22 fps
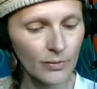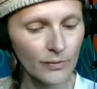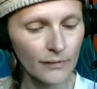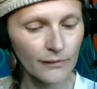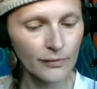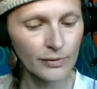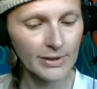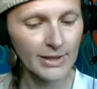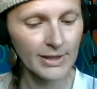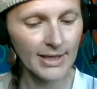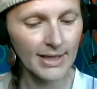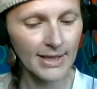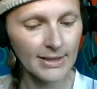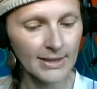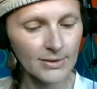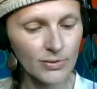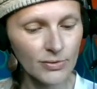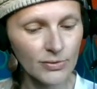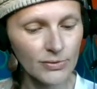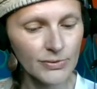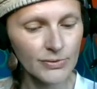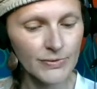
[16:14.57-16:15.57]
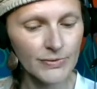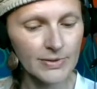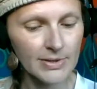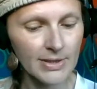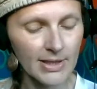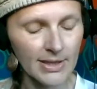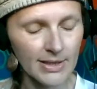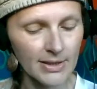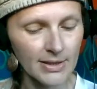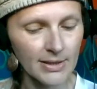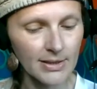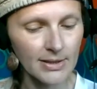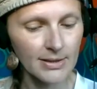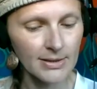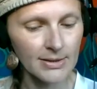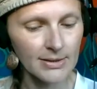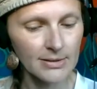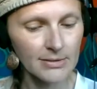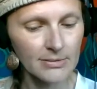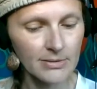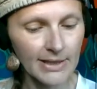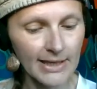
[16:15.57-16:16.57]
volcanoes,
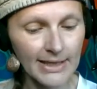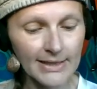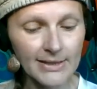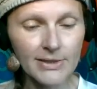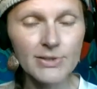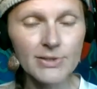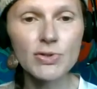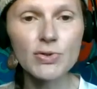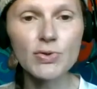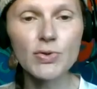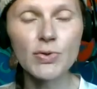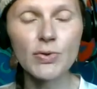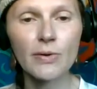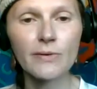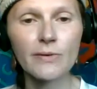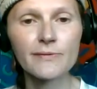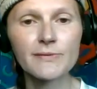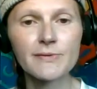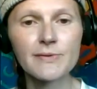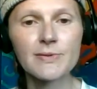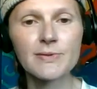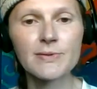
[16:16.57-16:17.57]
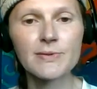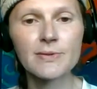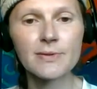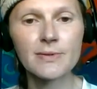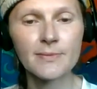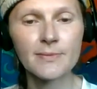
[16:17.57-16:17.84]
catastrophes,